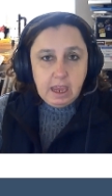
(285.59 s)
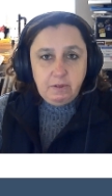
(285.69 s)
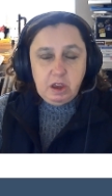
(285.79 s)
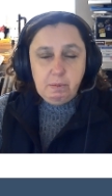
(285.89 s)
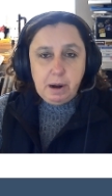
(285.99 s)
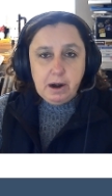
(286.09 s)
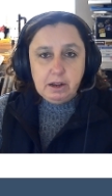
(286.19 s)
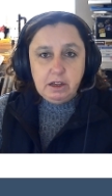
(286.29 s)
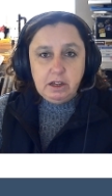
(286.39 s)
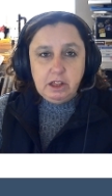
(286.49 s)
If you
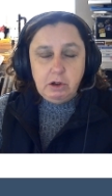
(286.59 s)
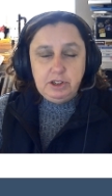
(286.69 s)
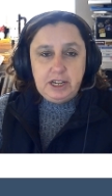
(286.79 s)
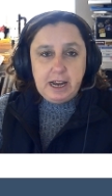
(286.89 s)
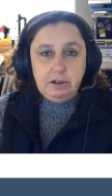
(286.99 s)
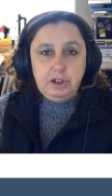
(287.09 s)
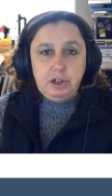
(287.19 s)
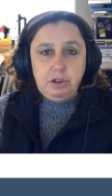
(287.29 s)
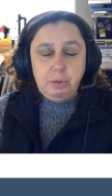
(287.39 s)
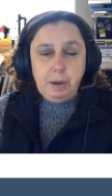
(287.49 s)
park close down
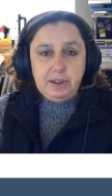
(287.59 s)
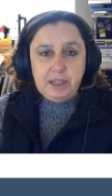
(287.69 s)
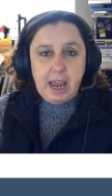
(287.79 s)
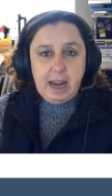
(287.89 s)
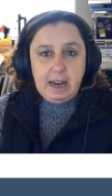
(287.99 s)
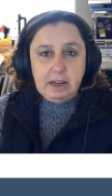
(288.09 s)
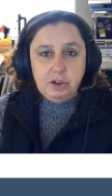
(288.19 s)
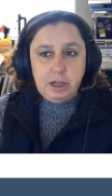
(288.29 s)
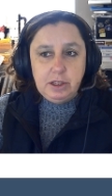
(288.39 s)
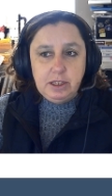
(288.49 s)
to the west gate
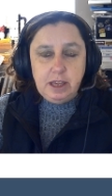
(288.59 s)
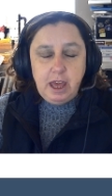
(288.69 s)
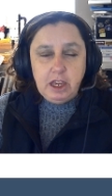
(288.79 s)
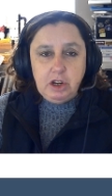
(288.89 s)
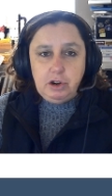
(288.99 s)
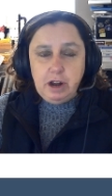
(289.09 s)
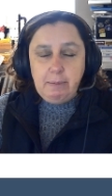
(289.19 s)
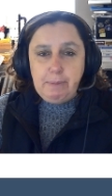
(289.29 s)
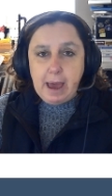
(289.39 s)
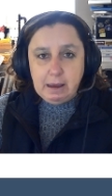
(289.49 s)
entrance, you do
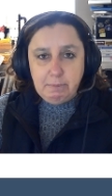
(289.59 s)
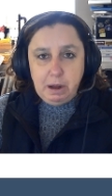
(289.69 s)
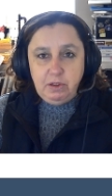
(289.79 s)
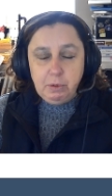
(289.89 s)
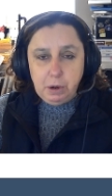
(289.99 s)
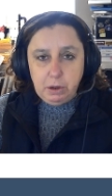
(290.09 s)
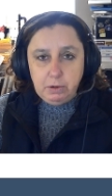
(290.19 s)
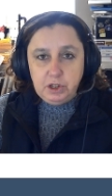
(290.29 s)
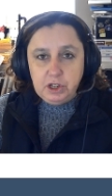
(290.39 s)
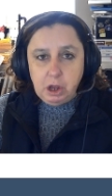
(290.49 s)
not back up on the
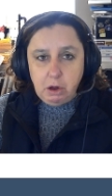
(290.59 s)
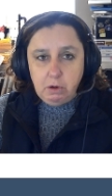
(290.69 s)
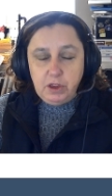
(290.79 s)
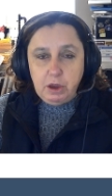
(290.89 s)
road to go.